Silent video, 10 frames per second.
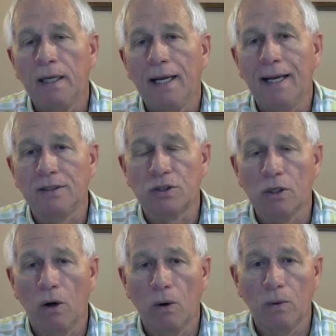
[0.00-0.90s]
And
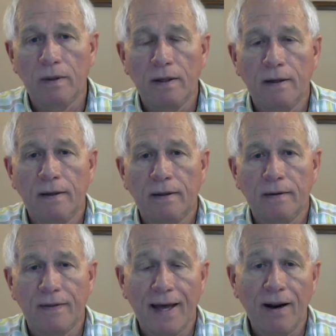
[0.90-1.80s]
so
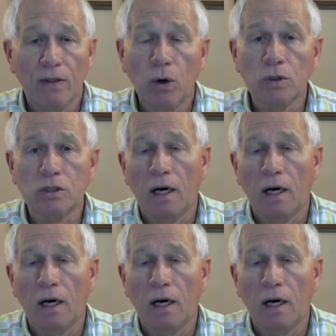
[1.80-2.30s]
those